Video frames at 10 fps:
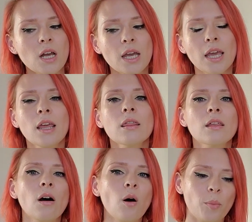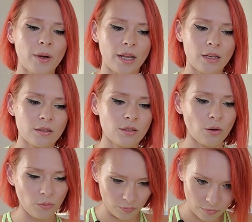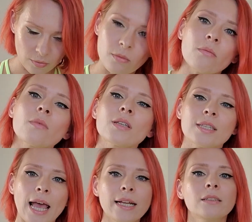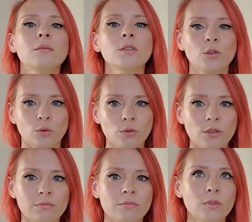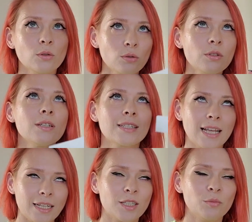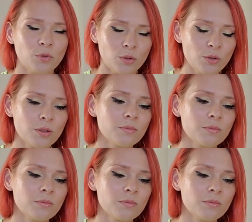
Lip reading: In the opening, so Satin Oud Satin Mood.